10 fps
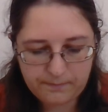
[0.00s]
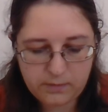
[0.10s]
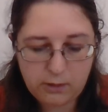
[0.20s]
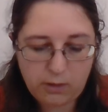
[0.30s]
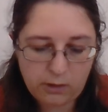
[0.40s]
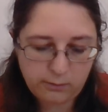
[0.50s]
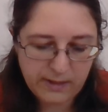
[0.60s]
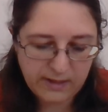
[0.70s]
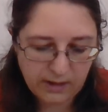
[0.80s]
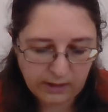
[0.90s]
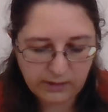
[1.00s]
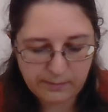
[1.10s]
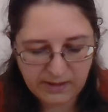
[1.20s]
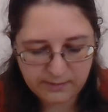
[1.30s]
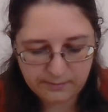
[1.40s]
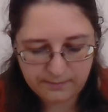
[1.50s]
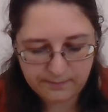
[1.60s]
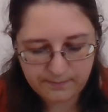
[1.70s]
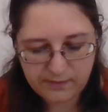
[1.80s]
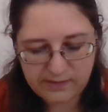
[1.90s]
"You owe me none, madam,"
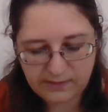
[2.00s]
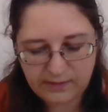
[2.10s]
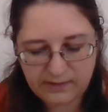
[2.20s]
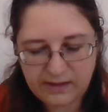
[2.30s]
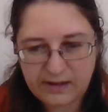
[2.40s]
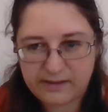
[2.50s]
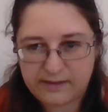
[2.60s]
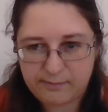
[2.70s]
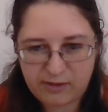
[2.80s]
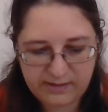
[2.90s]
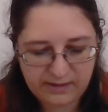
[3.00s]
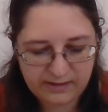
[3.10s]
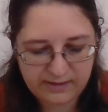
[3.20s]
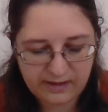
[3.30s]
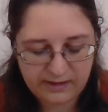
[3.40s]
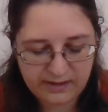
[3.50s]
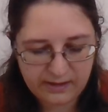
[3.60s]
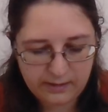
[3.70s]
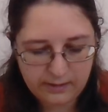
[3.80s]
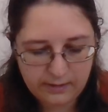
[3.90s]
said Cecilia, suppressing a sigh.
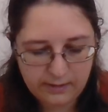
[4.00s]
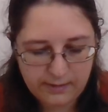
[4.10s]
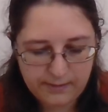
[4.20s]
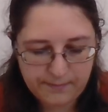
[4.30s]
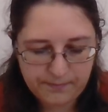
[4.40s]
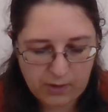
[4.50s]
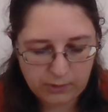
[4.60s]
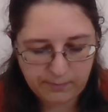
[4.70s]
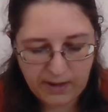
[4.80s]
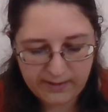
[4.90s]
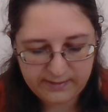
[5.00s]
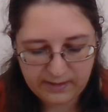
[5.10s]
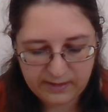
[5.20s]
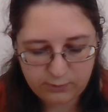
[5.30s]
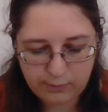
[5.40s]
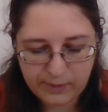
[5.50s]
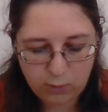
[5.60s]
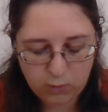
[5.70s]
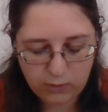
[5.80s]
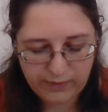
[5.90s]
On my side will be
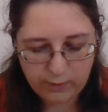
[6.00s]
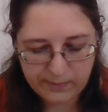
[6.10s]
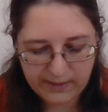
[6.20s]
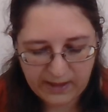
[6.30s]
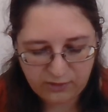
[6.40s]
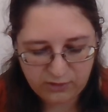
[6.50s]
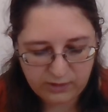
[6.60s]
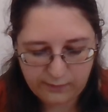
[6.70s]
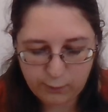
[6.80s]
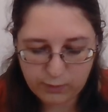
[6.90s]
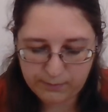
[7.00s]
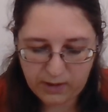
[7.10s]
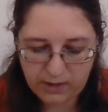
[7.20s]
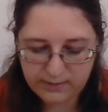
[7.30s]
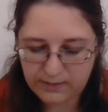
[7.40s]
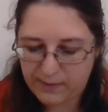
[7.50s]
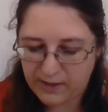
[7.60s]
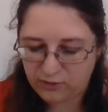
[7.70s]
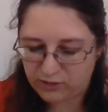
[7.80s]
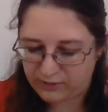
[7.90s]
all of the obligation, if you can pardon the
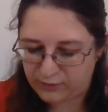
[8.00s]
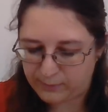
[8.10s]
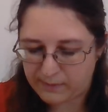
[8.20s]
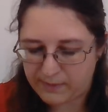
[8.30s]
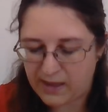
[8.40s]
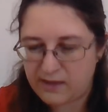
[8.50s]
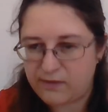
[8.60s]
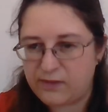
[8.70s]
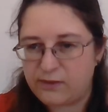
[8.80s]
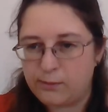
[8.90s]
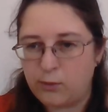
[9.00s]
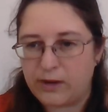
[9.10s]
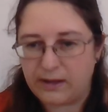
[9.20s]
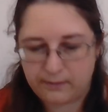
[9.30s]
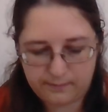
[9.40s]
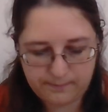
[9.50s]
petulance of my behaviour this morning.